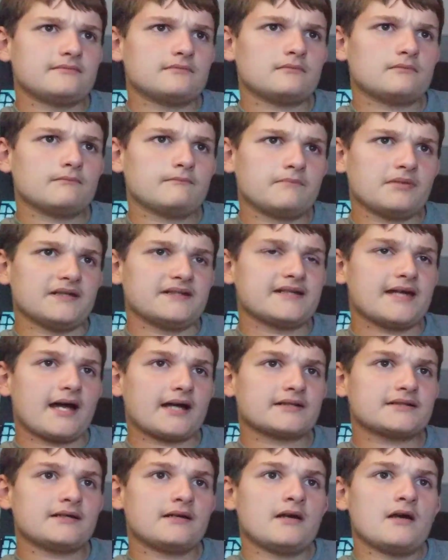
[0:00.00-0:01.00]

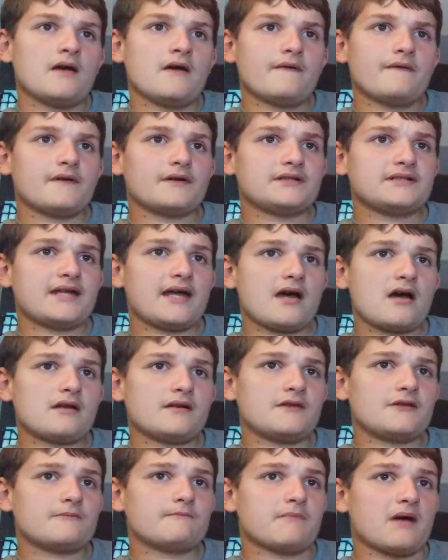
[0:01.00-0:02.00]
bedecked their town
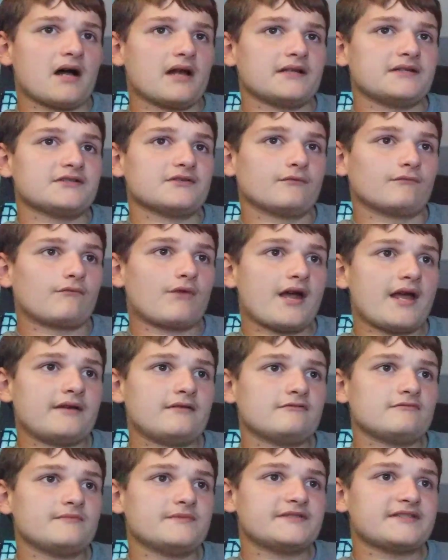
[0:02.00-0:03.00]
and their bodies in red,
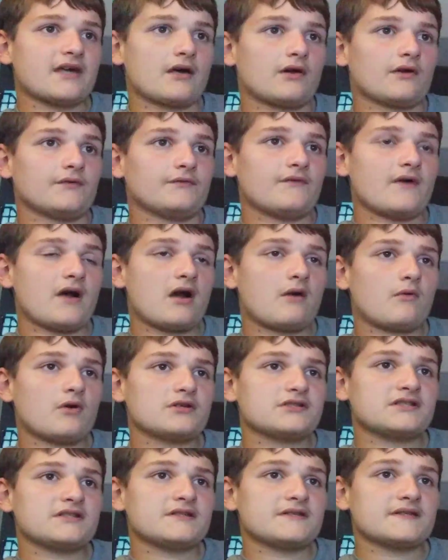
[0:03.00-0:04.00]
set off
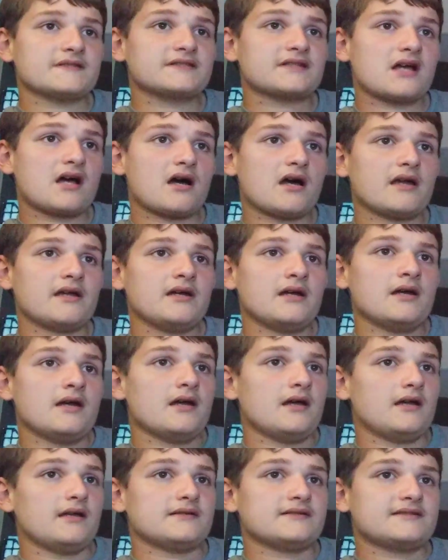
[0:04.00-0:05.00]
fireworks into the sky,
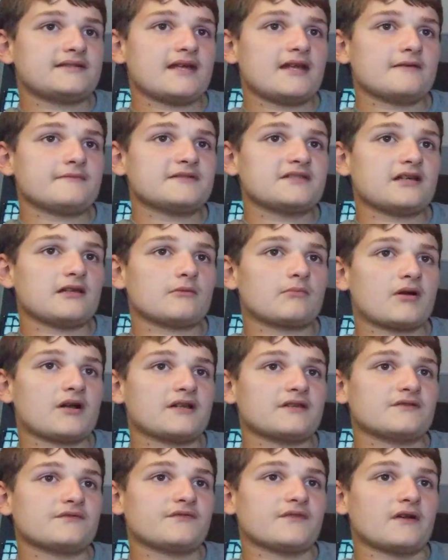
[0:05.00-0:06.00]
and stayed up
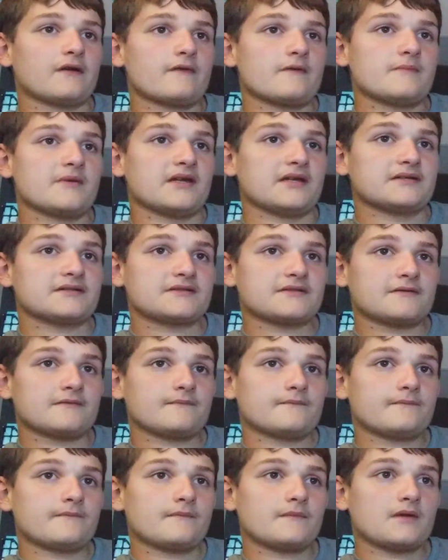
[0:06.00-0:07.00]
celebrating the fear of the beast.
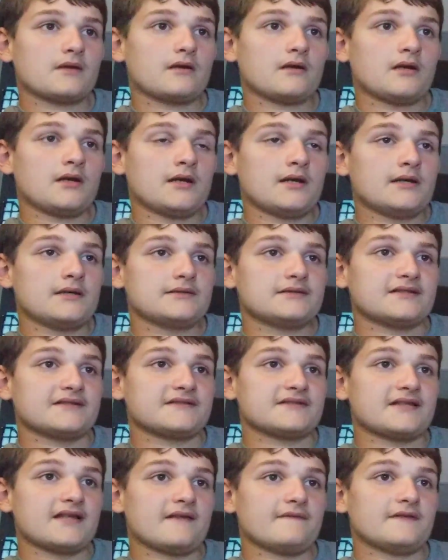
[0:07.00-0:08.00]
Since
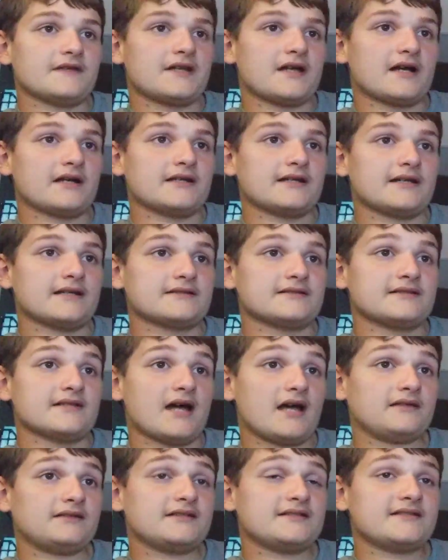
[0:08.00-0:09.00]
then, the Nyan has
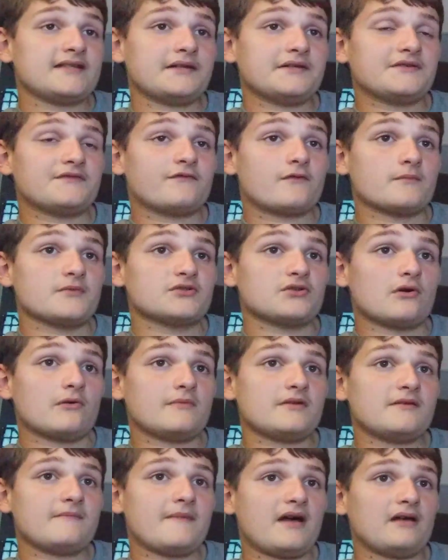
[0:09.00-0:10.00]
not descended from his home
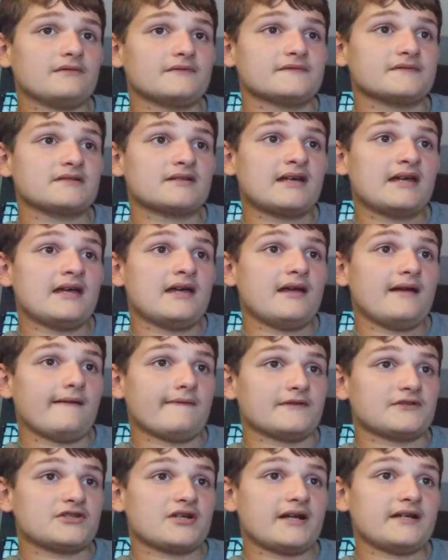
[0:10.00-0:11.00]
in the mountains, and
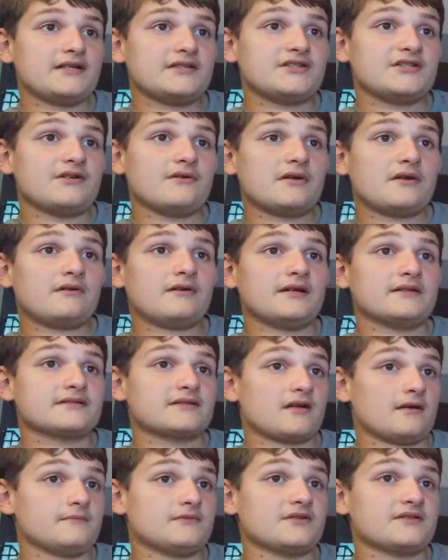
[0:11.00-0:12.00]
the Chinese New Year has
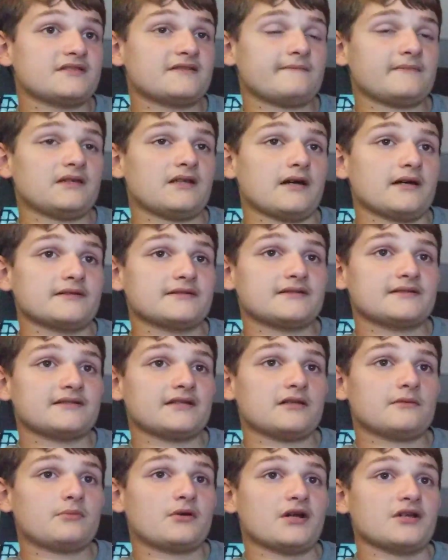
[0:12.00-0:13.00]
come to symbolize the
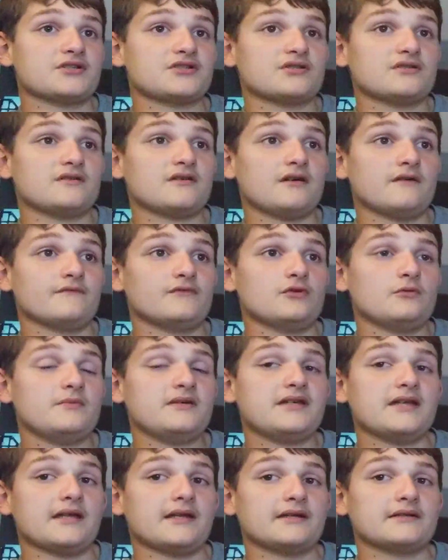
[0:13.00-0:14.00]
celebration of new
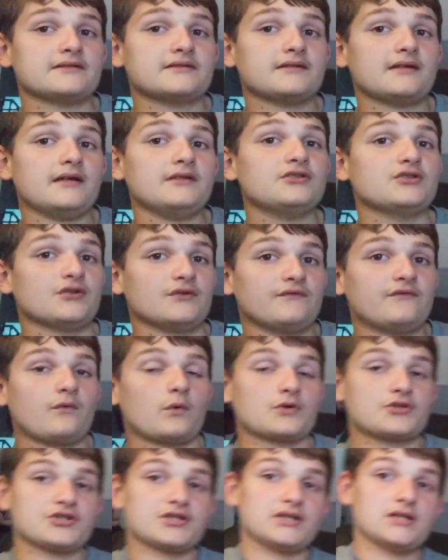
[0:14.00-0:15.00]
beginnings and good
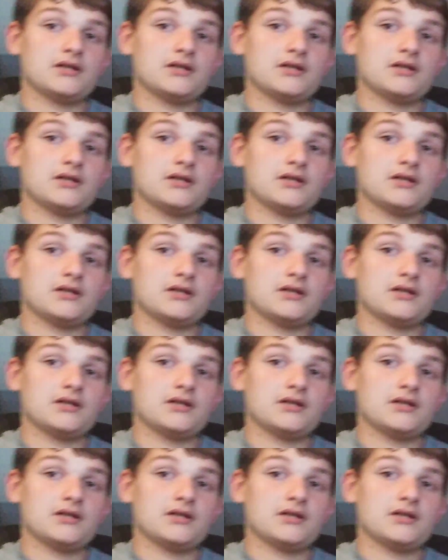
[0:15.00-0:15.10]
fortune.